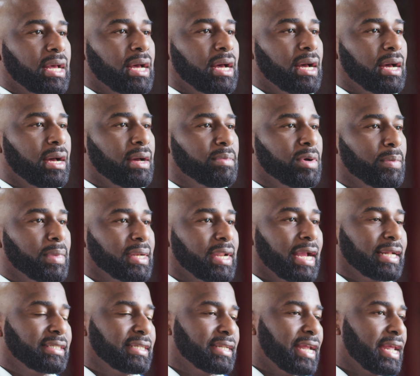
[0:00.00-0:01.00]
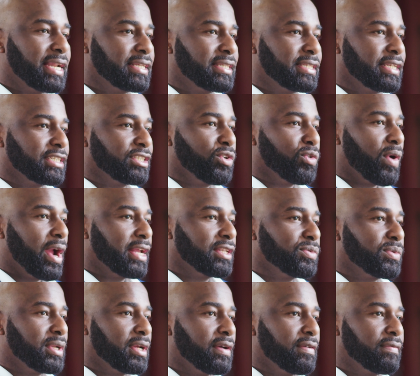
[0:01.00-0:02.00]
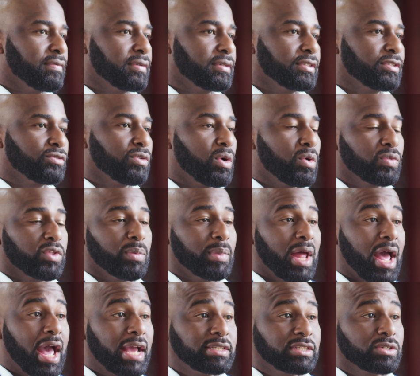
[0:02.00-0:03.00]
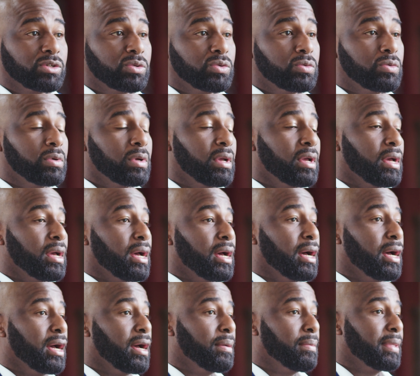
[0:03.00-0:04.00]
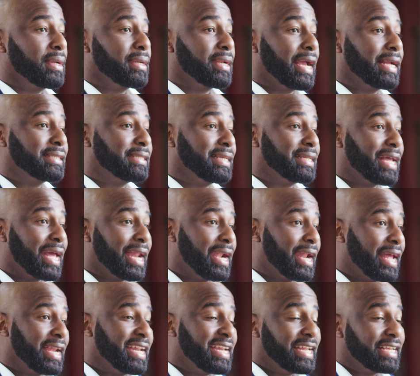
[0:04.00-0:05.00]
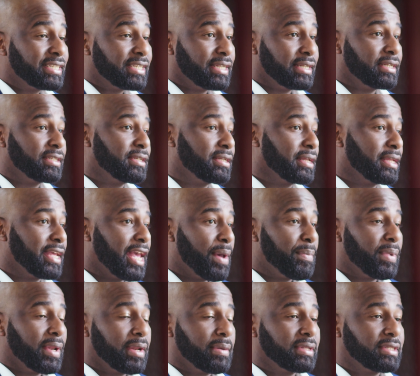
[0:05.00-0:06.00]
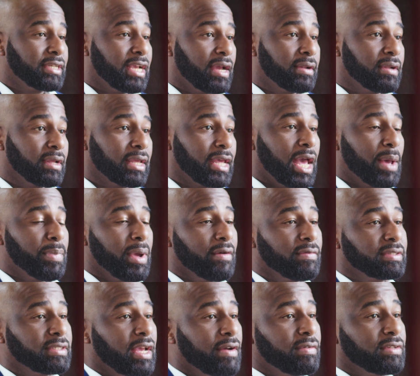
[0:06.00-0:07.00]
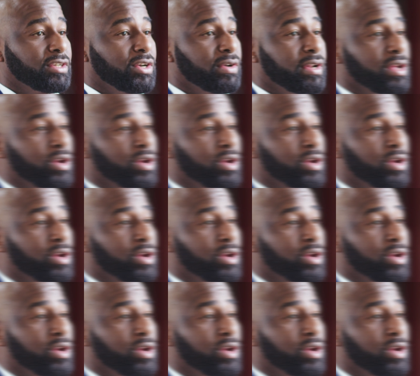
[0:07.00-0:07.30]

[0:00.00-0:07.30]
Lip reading: I'm a 1996 graduate of Strong Thurman High School. I'm a 1999 initiate into the Kappa Atlanta chapter of Kappa Alpha Psi Fraternity